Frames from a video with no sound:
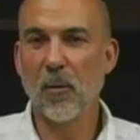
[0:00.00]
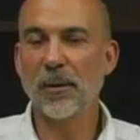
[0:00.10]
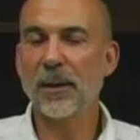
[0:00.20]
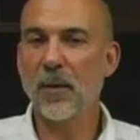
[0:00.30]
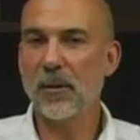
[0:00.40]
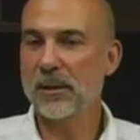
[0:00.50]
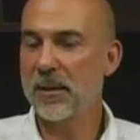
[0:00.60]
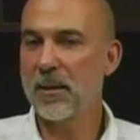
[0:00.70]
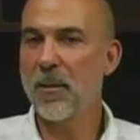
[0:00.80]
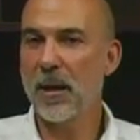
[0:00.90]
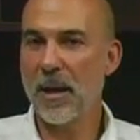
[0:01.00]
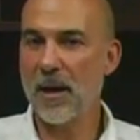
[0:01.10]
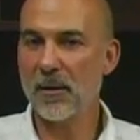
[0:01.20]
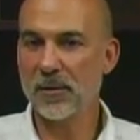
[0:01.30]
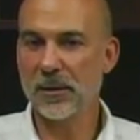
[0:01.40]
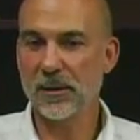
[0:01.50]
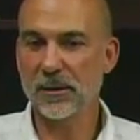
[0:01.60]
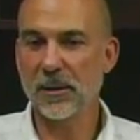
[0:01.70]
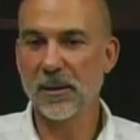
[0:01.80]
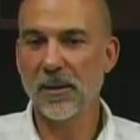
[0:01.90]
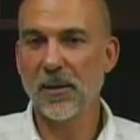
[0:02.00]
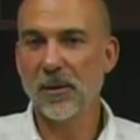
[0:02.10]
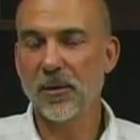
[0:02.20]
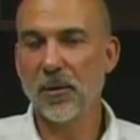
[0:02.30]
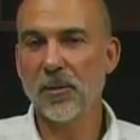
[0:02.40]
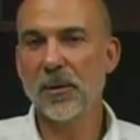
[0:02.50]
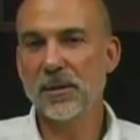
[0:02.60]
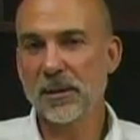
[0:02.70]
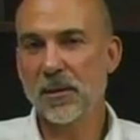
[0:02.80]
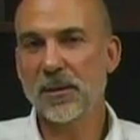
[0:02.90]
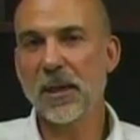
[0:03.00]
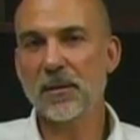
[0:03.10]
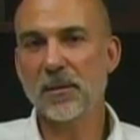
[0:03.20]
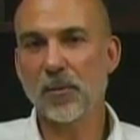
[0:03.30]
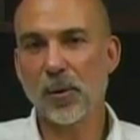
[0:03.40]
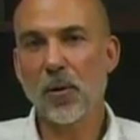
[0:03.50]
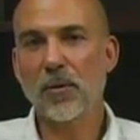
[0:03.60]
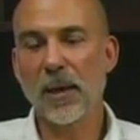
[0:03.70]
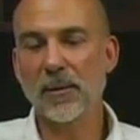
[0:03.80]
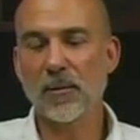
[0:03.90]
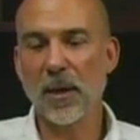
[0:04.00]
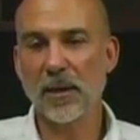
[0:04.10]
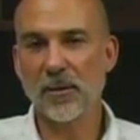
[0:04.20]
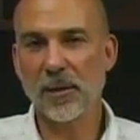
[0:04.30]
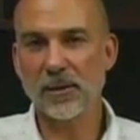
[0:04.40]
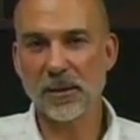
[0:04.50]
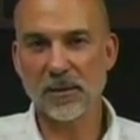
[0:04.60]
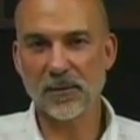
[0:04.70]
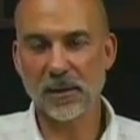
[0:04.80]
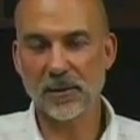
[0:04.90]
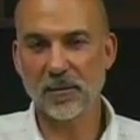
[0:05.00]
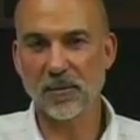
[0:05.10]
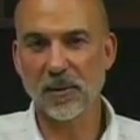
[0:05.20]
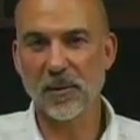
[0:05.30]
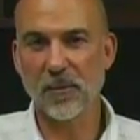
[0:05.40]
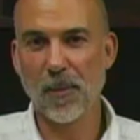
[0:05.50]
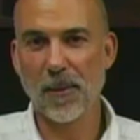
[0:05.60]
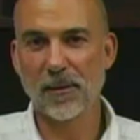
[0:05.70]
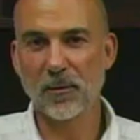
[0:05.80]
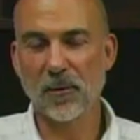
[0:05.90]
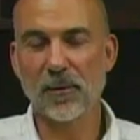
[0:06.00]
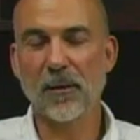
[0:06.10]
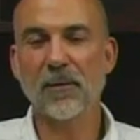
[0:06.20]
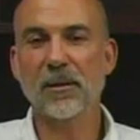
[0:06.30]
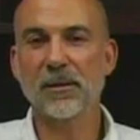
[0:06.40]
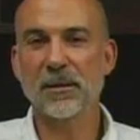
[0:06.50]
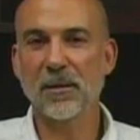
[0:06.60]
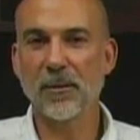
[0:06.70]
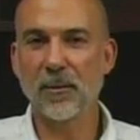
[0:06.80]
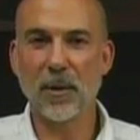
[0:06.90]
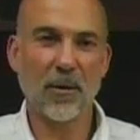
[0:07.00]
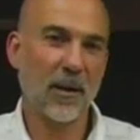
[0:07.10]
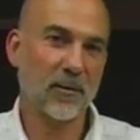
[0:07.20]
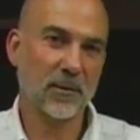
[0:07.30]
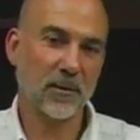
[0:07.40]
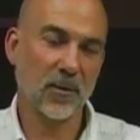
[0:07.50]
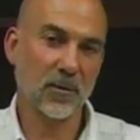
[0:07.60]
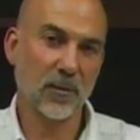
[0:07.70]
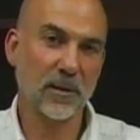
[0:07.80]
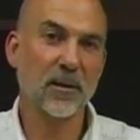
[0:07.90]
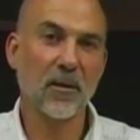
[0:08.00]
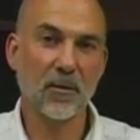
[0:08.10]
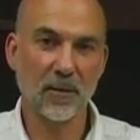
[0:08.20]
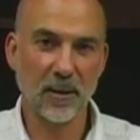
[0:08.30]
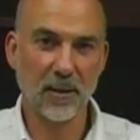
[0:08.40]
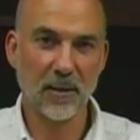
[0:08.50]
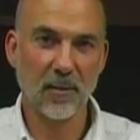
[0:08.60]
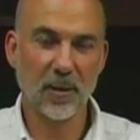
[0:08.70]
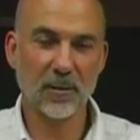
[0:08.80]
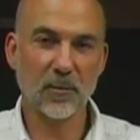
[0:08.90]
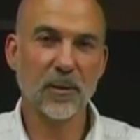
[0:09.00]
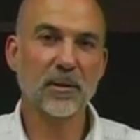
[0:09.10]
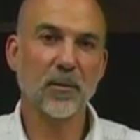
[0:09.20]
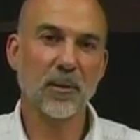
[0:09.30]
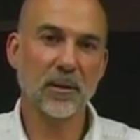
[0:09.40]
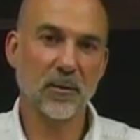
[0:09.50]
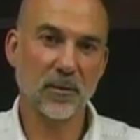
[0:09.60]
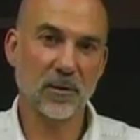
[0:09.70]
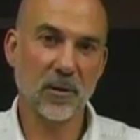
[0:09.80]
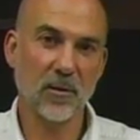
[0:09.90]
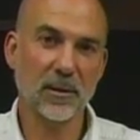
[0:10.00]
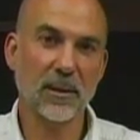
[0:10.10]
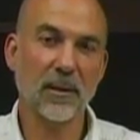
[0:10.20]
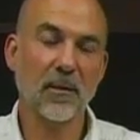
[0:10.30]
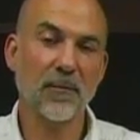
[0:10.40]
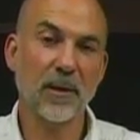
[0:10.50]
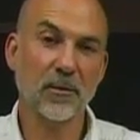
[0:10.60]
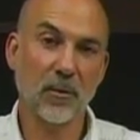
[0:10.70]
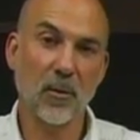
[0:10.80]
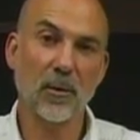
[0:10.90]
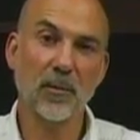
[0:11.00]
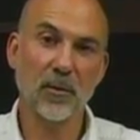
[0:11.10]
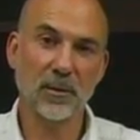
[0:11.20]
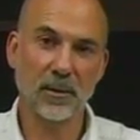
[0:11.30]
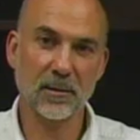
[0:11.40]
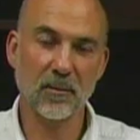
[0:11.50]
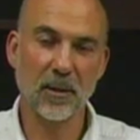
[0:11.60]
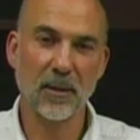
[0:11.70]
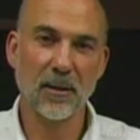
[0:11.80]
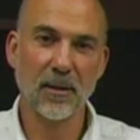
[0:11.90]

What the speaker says: Well, one thing I want to tell you about allergies, your immune system is actually programmed by your digestive system. So if you're ever considering bariatric surgery, don't, because the recent research shows that it can affect your whole immune system.